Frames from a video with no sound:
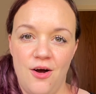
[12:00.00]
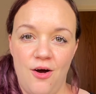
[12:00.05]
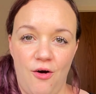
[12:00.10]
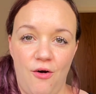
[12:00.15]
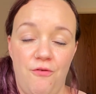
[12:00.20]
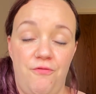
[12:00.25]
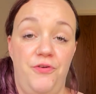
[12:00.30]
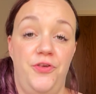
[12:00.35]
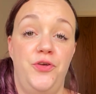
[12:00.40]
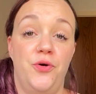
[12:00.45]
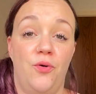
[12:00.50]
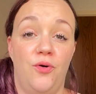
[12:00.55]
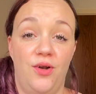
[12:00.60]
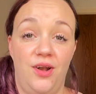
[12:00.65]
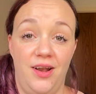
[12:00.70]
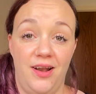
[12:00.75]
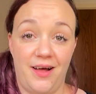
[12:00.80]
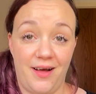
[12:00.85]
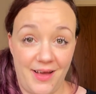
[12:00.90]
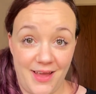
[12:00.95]
of your
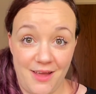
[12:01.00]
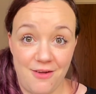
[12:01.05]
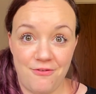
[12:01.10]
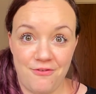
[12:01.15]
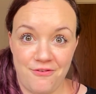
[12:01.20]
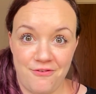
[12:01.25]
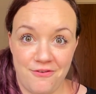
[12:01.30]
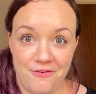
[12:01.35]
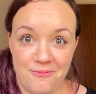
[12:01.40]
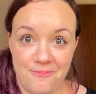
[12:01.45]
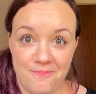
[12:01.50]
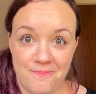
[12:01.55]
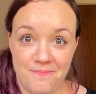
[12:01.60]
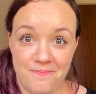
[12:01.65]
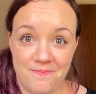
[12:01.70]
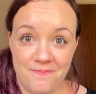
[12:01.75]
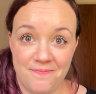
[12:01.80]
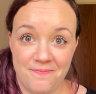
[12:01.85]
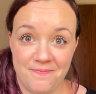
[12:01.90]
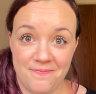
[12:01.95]
life.
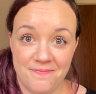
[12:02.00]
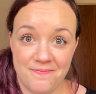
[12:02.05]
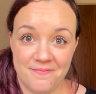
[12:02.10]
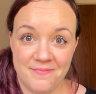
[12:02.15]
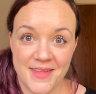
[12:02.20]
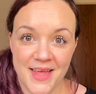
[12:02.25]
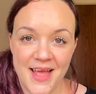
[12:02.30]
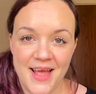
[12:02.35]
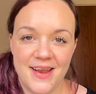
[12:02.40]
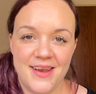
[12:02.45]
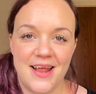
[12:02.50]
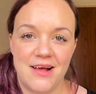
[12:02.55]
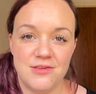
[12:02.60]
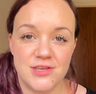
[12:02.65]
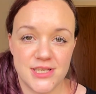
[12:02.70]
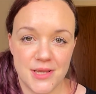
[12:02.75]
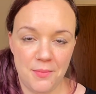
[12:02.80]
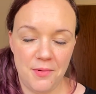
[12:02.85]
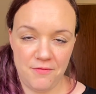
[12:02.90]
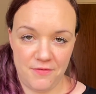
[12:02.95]
Now,
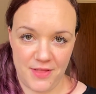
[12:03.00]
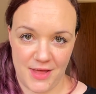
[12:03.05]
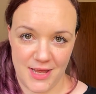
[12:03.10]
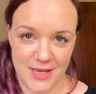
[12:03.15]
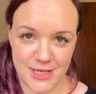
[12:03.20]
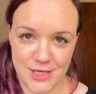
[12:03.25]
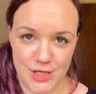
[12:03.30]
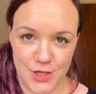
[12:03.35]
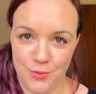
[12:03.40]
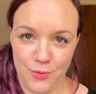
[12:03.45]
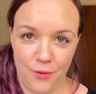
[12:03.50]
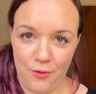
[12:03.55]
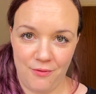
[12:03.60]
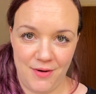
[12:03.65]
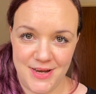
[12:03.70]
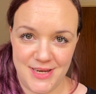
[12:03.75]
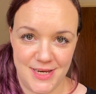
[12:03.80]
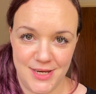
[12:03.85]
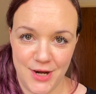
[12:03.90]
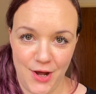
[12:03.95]
some of this you
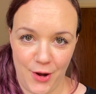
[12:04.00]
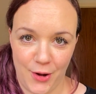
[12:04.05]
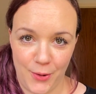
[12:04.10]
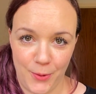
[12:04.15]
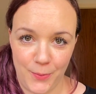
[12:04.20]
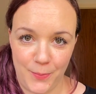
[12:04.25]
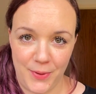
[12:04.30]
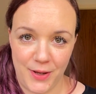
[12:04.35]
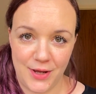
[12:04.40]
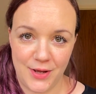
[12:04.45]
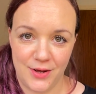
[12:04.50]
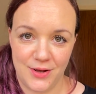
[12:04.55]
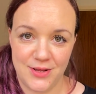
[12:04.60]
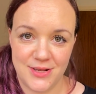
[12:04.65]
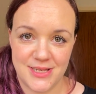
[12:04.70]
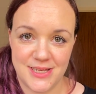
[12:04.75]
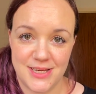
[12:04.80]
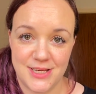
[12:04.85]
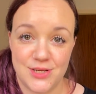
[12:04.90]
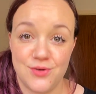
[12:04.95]
already know
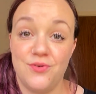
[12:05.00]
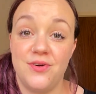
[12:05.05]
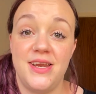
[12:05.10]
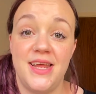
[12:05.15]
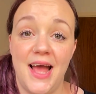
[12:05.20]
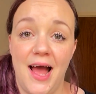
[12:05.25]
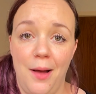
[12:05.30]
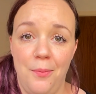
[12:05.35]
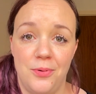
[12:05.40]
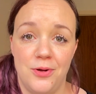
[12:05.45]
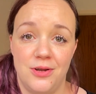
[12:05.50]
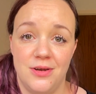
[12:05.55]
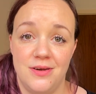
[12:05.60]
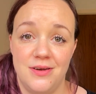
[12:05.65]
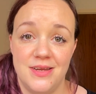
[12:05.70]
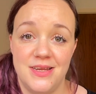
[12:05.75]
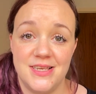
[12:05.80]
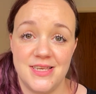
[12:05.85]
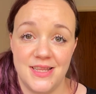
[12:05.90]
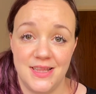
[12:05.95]
because it's already happened.
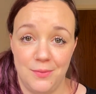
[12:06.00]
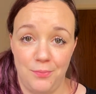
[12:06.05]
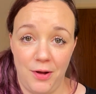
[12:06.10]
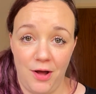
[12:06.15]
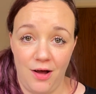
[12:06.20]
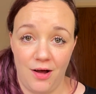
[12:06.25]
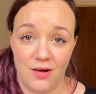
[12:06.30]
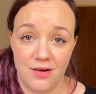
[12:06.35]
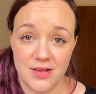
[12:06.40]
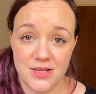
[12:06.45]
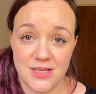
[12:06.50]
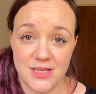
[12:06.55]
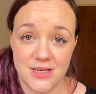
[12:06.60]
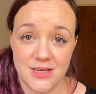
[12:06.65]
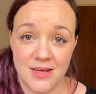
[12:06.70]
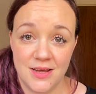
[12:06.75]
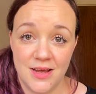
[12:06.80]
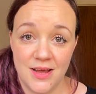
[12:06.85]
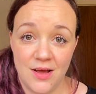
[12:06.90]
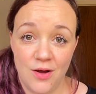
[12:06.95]
It's in the past
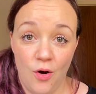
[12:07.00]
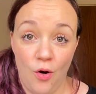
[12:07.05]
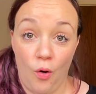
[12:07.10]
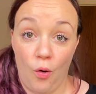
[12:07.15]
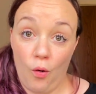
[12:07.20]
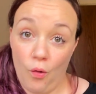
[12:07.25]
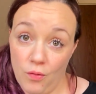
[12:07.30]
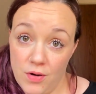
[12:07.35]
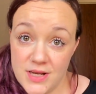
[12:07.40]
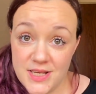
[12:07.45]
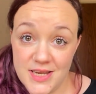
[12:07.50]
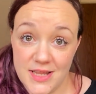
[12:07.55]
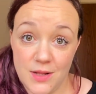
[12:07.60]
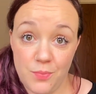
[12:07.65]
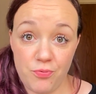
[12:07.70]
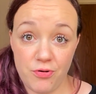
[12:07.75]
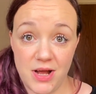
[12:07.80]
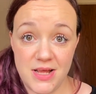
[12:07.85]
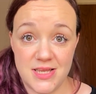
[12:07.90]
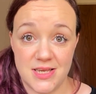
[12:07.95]
or it's in the
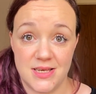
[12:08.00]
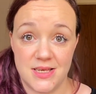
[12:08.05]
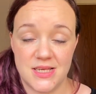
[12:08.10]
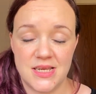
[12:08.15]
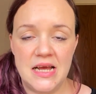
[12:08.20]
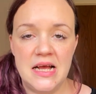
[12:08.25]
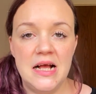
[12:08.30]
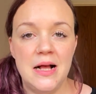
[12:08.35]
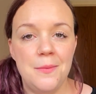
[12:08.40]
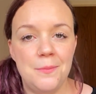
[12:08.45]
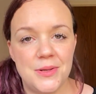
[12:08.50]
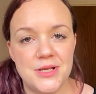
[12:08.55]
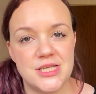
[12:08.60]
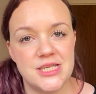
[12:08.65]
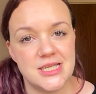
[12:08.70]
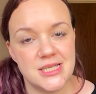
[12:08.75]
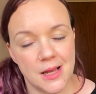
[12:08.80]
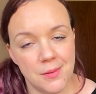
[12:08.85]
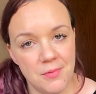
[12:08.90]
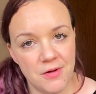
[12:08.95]
present. But
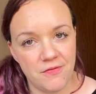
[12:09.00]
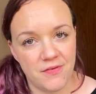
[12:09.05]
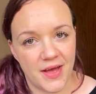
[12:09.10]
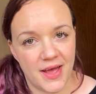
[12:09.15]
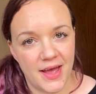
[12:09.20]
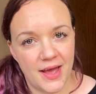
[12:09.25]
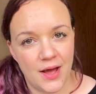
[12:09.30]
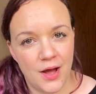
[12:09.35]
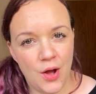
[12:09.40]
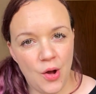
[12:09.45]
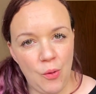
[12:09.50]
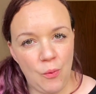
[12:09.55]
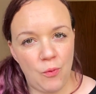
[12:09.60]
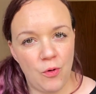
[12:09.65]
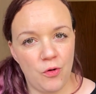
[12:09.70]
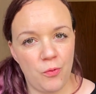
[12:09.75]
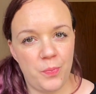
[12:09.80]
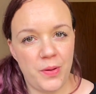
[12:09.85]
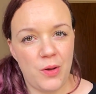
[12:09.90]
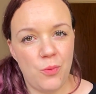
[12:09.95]
some of it
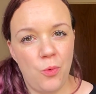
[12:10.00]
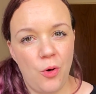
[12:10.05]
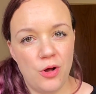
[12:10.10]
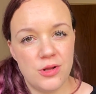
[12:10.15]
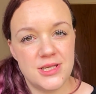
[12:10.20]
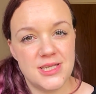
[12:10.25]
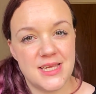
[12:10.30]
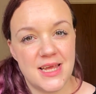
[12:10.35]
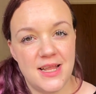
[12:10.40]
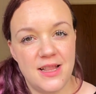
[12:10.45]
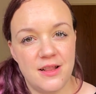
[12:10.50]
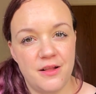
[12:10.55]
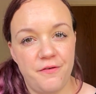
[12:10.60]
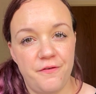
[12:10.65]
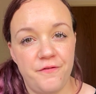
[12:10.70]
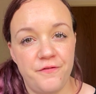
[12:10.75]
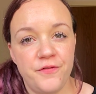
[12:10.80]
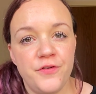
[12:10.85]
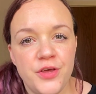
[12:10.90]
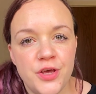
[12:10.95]
will be what's in the
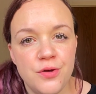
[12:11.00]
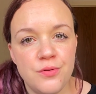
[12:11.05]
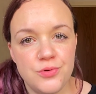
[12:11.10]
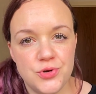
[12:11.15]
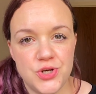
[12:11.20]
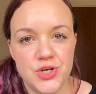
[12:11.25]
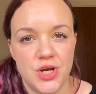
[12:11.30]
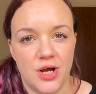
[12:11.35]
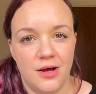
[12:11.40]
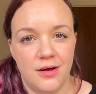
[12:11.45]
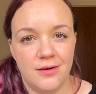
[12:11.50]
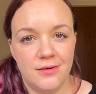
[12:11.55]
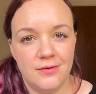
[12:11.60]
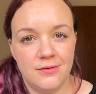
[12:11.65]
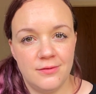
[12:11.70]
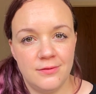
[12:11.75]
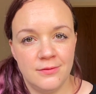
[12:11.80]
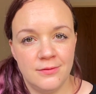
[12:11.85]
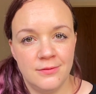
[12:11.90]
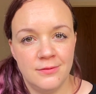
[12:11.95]
future.
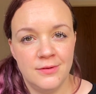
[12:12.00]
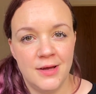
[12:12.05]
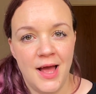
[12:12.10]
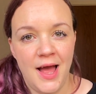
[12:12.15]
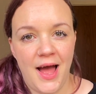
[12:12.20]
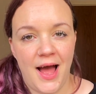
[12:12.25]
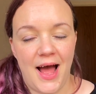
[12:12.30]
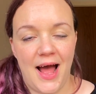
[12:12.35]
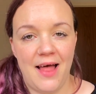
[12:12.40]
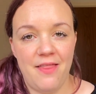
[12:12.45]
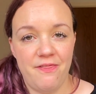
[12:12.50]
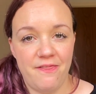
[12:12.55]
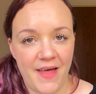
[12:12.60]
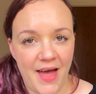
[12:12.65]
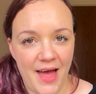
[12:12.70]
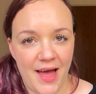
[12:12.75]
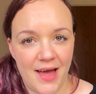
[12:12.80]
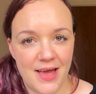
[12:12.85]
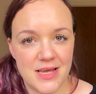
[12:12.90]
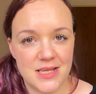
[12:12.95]
And
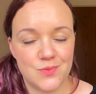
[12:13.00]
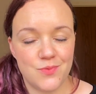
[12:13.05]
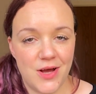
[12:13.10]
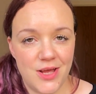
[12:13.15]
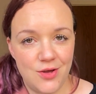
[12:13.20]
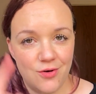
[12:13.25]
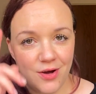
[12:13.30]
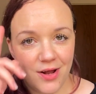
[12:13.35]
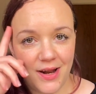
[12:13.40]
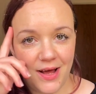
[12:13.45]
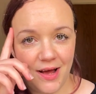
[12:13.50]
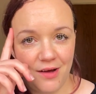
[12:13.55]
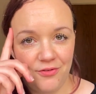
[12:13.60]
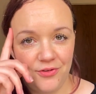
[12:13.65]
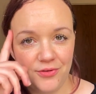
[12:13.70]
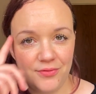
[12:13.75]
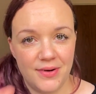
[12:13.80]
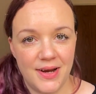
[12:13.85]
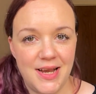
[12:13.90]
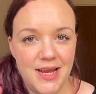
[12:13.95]
that is where you're going to have to
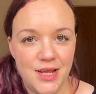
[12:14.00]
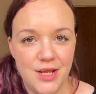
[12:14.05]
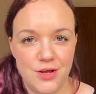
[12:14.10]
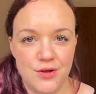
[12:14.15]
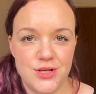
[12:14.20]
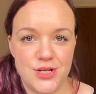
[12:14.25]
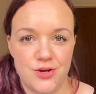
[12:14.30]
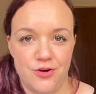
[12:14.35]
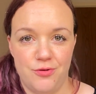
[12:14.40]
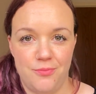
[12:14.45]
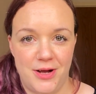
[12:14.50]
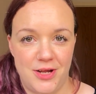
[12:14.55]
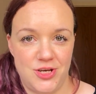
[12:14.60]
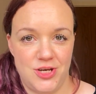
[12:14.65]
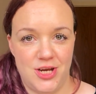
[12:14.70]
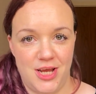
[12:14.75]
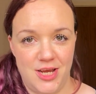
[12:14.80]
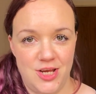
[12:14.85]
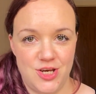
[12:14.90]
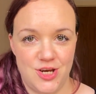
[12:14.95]
really use your
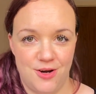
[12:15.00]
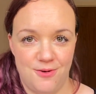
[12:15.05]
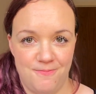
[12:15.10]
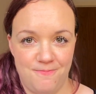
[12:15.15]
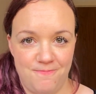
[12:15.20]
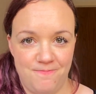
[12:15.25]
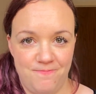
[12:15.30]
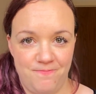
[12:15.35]
imagination.